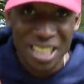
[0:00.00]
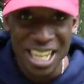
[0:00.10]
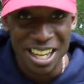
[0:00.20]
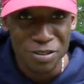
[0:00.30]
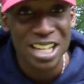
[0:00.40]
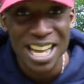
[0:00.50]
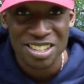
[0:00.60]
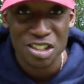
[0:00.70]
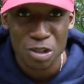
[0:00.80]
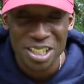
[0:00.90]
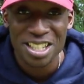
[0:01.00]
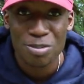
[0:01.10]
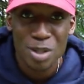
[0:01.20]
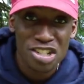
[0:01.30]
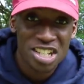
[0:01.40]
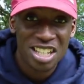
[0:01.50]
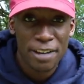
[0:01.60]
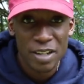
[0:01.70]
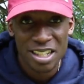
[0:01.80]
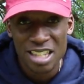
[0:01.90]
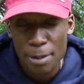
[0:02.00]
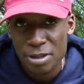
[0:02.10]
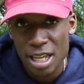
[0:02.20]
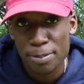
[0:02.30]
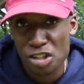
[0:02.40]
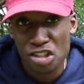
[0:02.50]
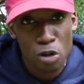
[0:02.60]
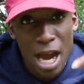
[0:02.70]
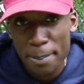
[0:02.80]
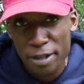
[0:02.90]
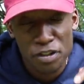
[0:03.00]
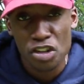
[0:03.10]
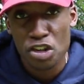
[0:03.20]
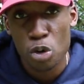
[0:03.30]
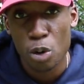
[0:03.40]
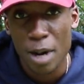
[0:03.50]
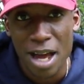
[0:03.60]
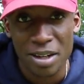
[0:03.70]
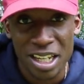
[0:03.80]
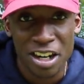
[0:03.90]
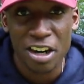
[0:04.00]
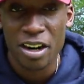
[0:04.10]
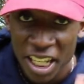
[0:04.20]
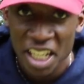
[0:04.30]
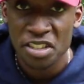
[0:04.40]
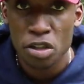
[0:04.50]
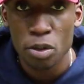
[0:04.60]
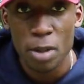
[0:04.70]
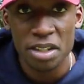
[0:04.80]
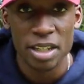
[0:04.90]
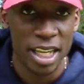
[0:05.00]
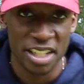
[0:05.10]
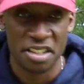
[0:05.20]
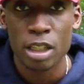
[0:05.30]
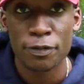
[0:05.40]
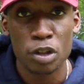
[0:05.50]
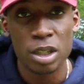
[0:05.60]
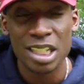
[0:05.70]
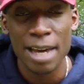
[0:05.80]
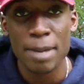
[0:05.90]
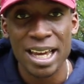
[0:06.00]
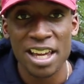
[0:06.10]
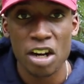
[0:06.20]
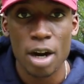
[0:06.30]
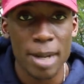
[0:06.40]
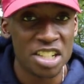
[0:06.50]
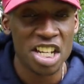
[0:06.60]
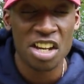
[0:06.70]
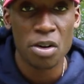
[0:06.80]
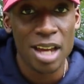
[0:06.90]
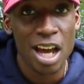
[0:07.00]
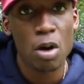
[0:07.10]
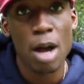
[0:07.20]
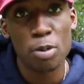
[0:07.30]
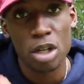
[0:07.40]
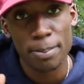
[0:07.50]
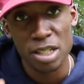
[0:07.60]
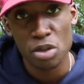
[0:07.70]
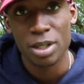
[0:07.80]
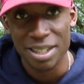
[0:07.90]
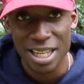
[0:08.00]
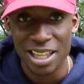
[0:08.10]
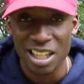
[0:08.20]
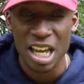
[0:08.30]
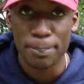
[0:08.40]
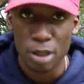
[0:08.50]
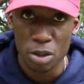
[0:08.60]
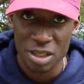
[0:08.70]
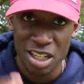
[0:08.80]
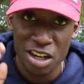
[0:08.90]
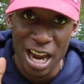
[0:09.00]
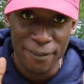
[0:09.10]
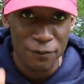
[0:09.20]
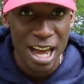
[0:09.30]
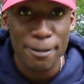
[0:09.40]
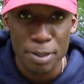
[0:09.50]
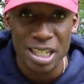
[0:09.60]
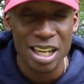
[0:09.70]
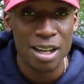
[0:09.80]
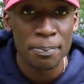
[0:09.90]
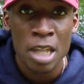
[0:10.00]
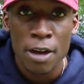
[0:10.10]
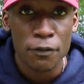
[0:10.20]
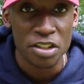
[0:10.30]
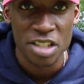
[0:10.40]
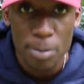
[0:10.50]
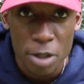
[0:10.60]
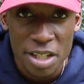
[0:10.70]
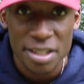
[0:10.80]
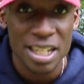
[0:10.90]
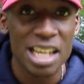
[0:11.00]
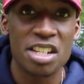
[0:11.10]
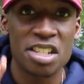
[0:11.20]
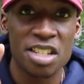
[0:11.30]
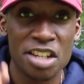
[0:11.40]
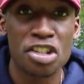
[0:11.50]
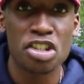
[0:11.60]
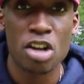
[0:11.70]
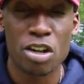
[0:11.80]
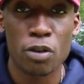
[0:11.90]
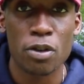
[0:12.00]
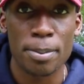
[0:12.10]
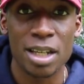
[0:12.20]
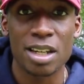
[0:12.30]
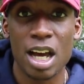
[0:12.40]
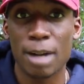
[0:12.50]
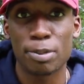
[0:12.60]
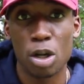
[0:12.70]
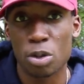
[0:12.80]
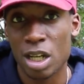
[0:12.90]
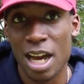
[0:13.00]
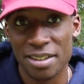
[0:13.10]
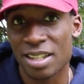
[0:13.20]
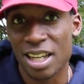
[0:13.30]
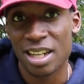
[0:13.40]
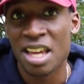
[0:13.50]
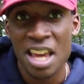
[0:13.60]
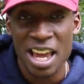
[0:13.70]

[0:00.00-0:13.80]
But yeah, if you guys enjoyed this, be sure to give it a thumbs up. Subscribe if you're new around here. And 2 more things. If you look at my header on my channel now, I'm gonna be doing daily uploads here at 5 p.m. For some reason, it is such a struggle for me to upload content